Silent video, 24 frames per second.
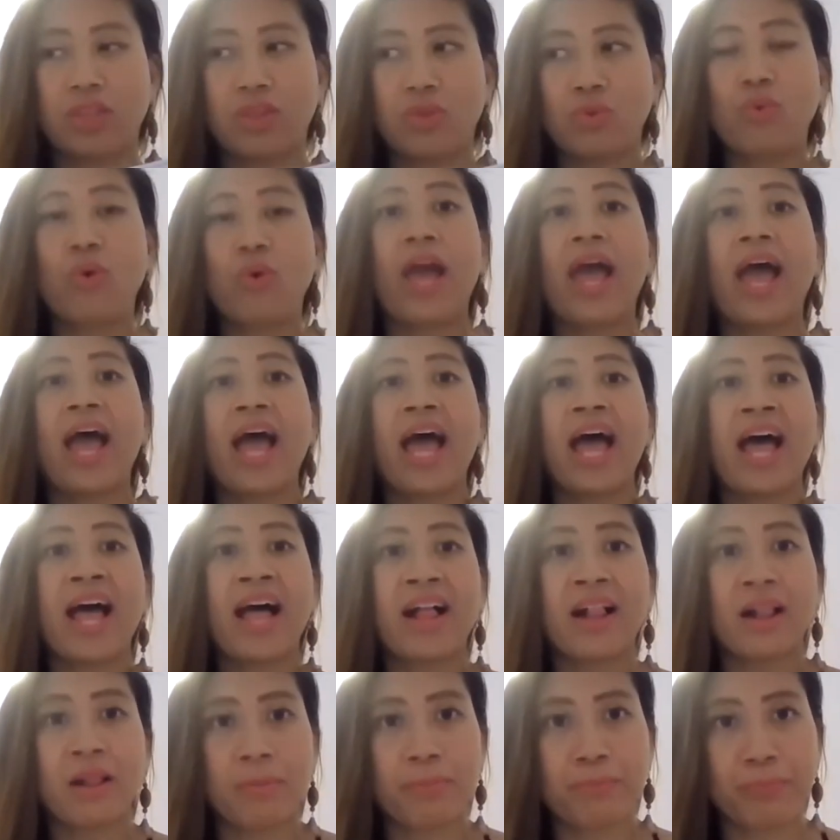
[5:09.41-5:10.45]
to
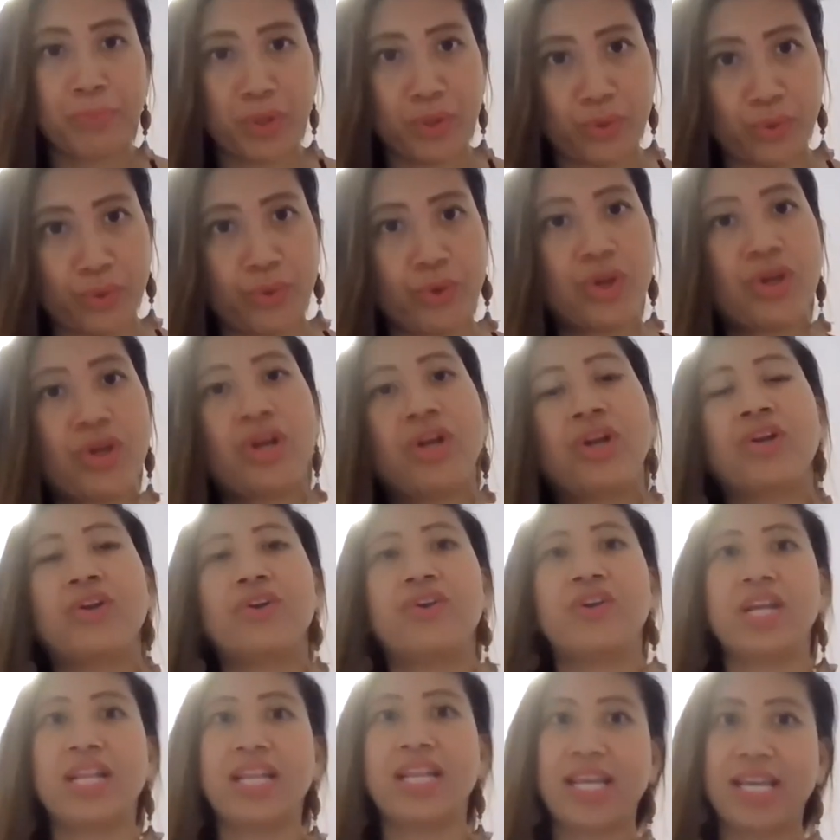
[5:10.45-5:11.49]
help you
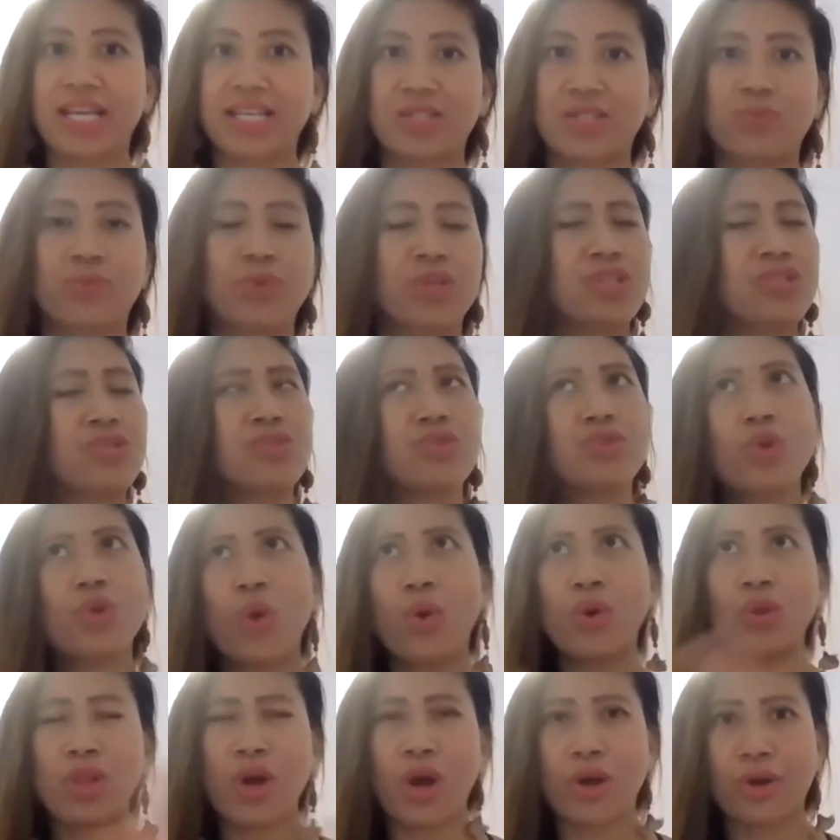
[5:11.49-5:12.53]
release what is
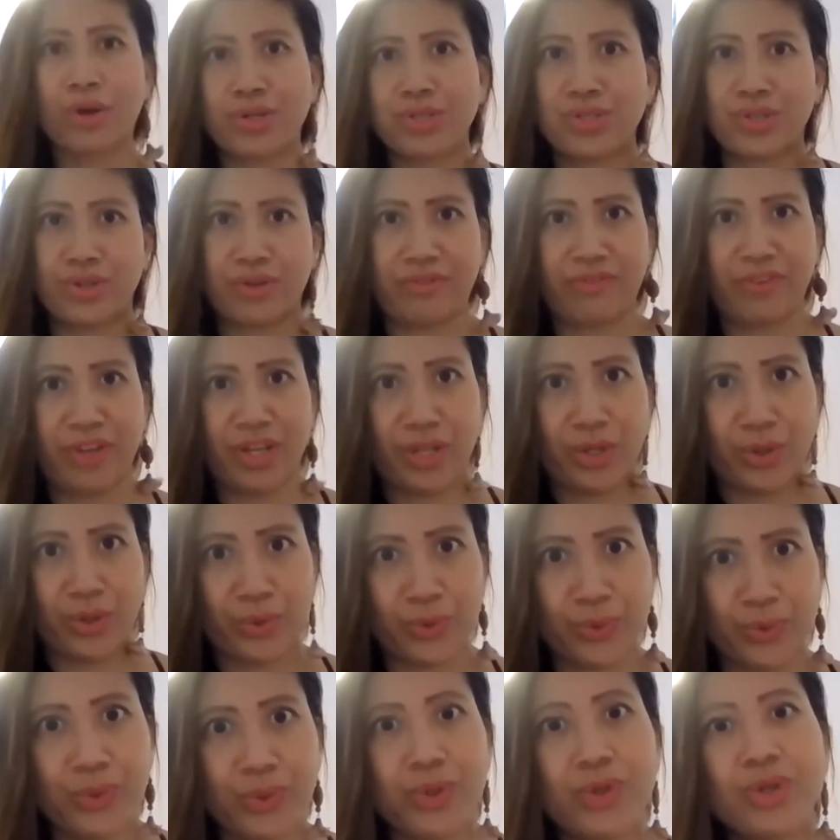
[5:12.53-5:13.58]
no longer serving
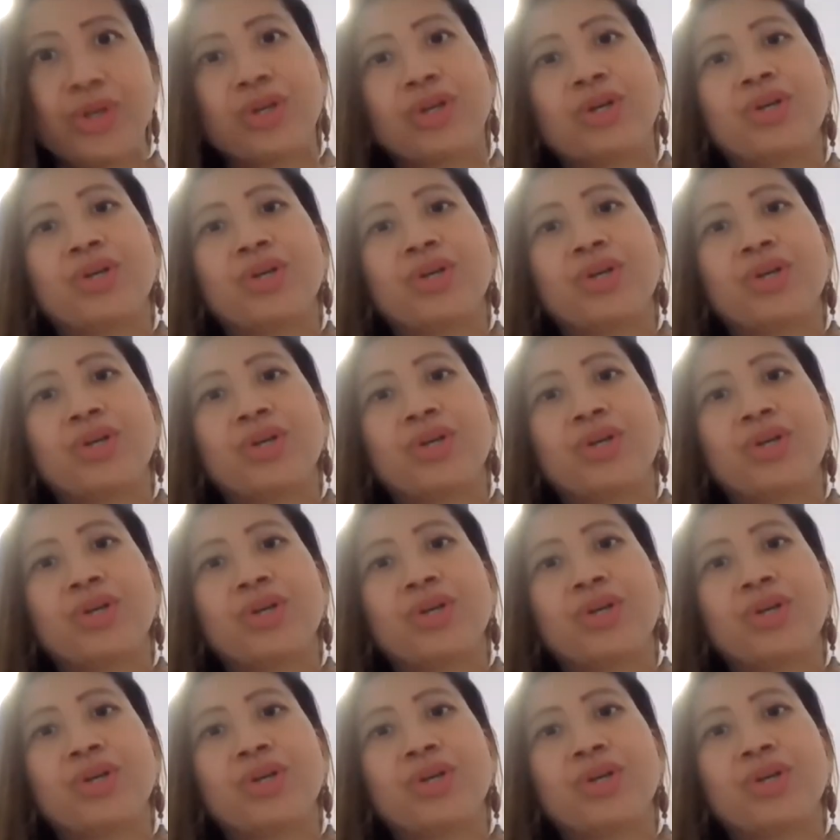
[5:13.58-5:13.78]
you